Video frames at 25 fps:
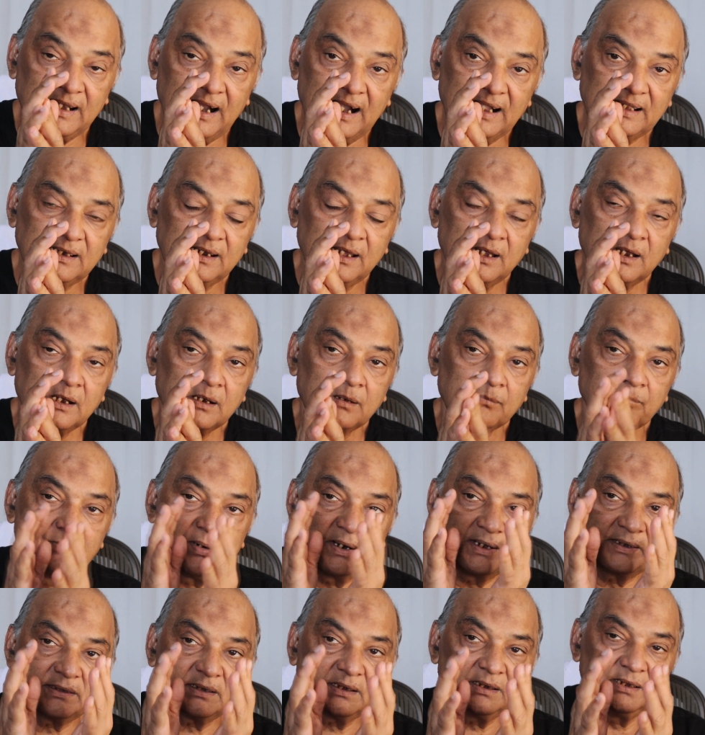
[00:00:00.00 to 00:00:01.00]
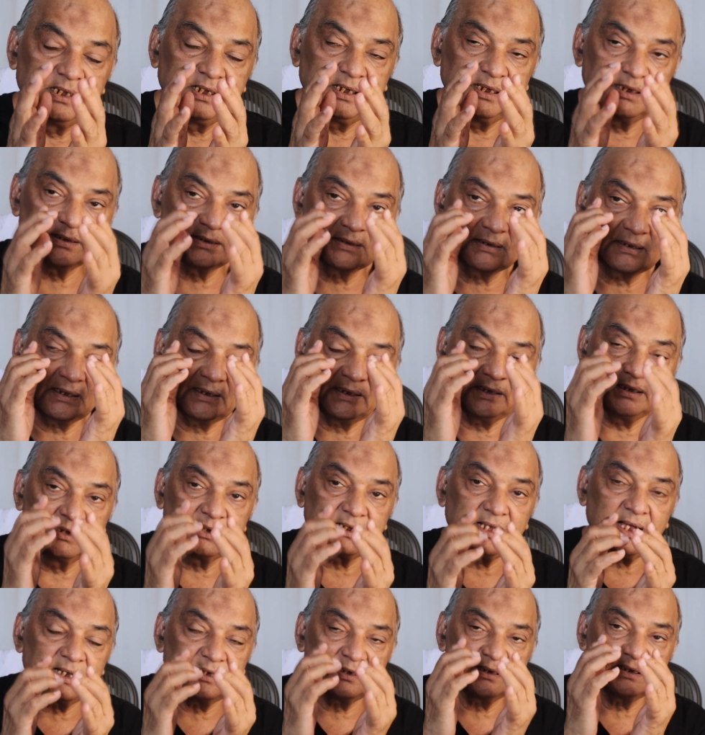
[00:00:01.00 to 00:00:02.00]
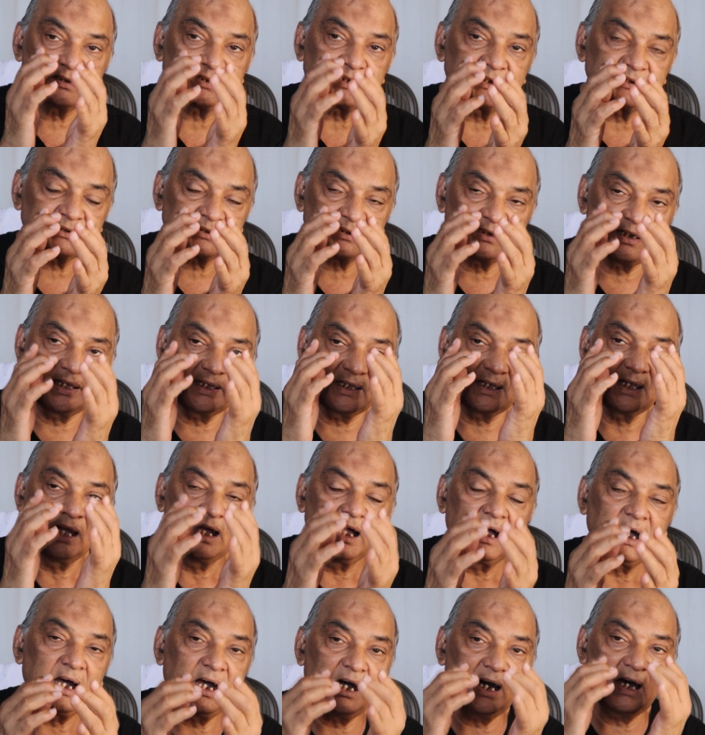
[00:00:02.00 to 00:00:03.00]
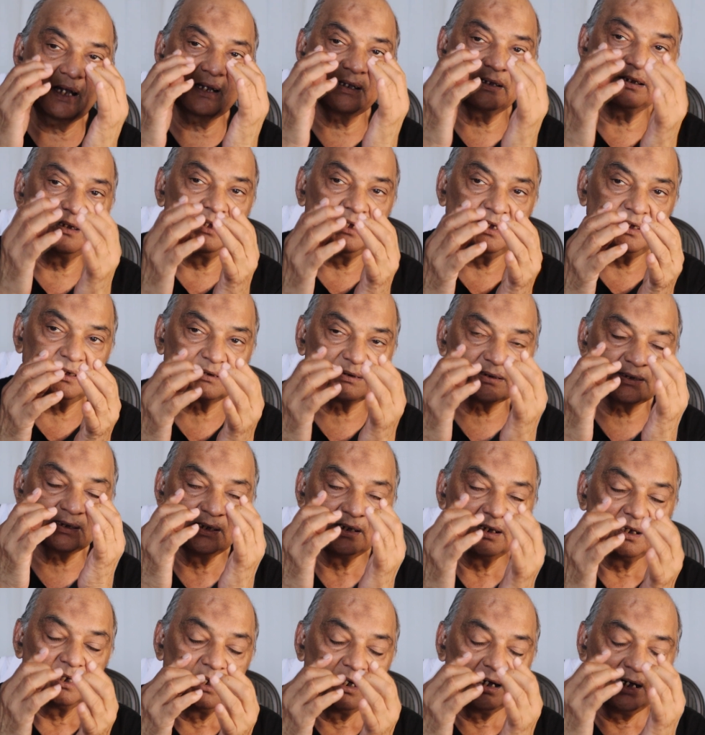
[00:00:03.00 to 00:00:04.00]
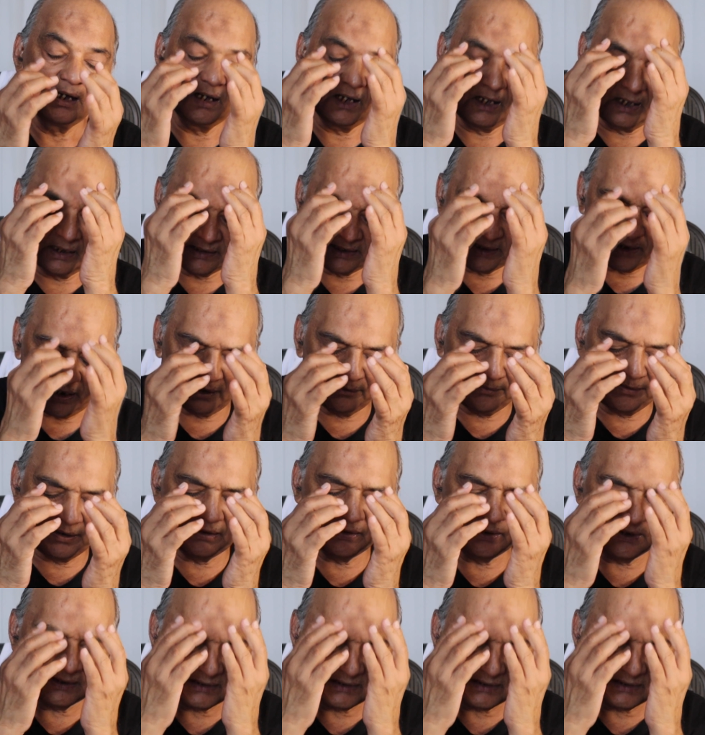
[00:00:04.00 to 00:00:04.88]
God, but his incarnations like, or he's came in